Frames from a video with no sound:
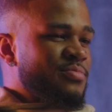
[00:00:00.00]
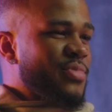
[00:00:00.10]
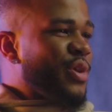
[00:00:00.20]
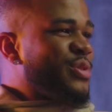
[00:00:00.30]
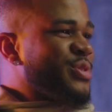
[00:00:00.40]

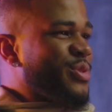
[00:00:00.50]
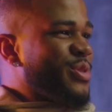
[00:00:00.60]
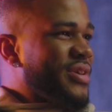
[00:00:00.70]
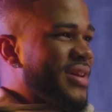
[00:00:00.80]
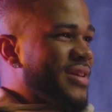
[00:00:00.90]
But also
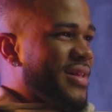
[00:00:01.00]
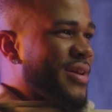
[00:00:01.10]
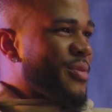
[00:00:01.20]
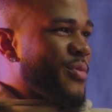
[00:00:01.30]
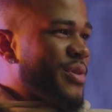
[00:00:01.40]
look at,
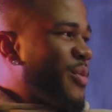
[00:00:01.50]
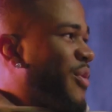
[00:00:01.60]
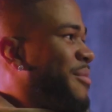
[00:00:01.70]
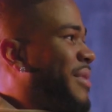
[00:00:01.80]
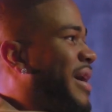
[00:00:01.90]
like, when it
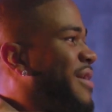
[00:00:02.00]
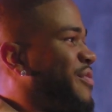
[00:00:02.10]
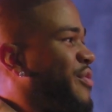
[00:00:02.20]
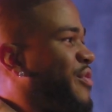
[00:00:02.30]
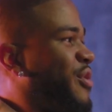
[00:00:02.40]
went bad
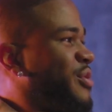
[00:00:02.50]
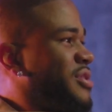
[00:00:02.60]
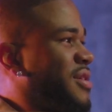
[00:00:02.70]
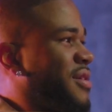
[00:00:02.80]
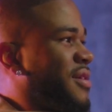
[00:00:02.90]
for
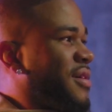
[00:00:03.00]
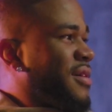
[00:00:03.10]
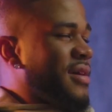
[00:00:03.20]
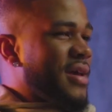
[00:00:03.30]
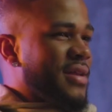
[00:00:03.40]
folks
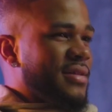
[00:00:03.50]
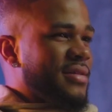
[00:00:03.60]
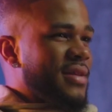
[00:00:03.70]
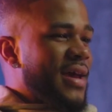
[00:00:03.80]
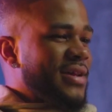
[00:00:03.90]

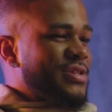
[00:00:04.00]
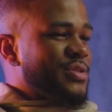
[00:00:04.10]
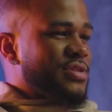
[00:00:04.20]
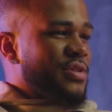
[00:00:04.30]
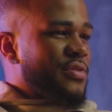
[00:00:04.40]
and ask
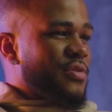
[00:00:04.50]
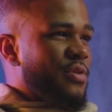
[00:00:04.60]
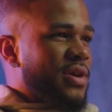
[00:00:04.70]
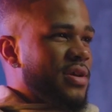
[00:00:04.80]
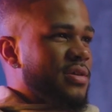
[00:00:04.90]
yourself,
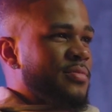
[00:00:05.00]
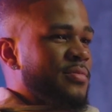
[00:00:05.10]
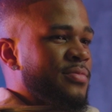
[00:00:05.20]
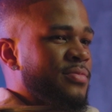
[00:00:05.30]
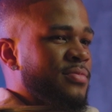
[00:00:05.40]
okay,
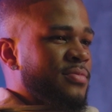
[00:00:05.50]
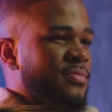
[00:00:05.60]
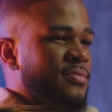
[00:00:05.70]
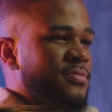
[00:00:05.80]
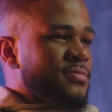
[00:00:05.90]

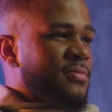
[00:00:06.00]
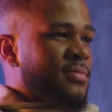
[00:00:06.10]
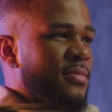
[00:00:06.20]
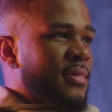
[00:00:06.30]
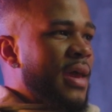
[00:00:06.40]

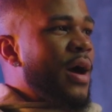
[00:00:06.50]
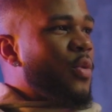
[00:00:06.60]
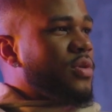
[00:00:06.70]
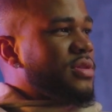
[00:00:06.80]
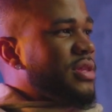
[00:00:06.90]
how
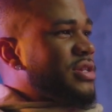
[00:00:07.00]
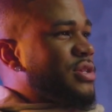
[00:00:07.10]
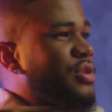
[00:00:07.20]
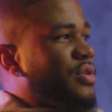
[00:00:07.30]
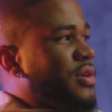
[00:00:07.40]
would
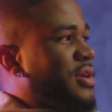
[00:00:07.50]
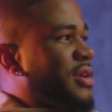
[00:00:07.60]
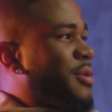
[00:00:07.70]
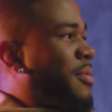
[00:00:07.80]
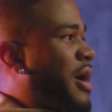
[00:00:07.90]
this look
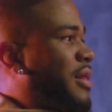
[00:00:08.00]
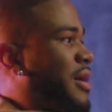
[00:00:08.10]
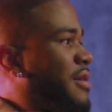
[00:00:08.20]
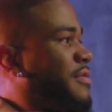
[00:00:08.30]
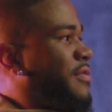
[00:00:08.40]
in my
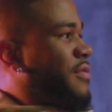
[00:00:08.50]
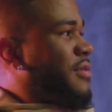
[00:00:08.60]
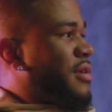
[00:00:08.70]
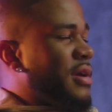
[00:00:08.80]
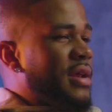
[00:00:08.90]
life,
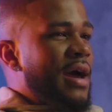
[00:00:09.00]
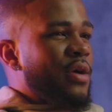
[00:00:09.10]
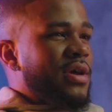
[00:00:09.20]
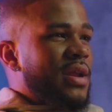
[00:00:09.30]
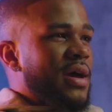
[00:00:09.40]
and
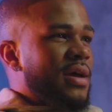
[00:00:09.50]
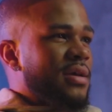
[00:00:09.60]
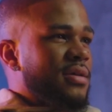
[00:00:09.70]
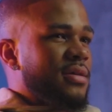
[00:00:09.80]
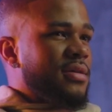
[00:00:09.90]
how could
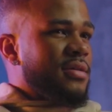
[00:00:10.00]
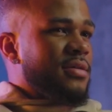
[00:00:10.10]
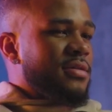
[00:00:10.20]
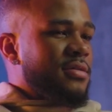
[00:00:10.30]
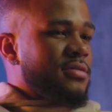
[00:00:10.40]
I
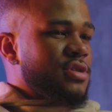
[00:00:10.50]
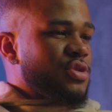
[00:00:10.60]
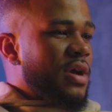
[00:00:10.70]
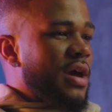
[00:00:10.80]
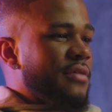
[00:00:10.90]

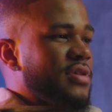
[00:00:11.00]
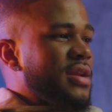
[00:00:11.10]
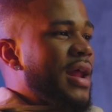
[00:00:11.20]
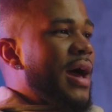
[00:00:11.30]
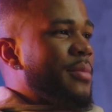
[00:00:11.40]
strive to
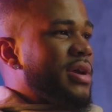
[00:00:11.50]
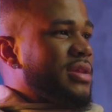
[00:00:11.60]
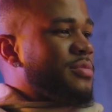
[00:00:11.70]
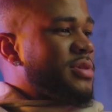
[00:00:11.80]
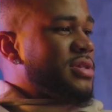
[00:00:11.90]
not
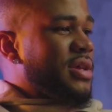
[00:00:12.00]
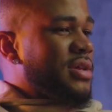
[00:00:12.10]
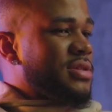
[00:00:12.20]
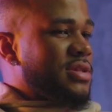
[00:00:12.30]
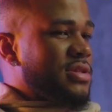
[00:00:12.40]
make the
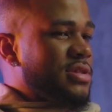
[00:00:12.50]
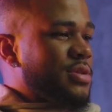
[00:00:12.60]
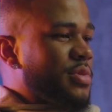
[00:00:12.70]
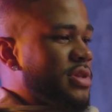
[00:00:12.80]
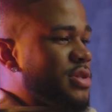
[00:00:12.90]
mistakes that
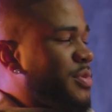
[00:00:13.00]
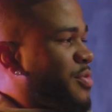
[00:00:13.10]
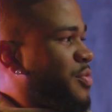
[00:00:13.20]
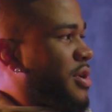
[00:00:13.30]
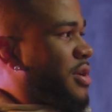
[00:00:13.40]
some of these
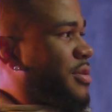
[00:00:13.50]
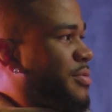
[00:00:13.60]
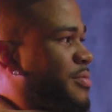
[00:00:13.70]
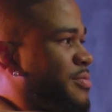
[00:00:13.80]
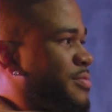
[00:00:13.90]
people made?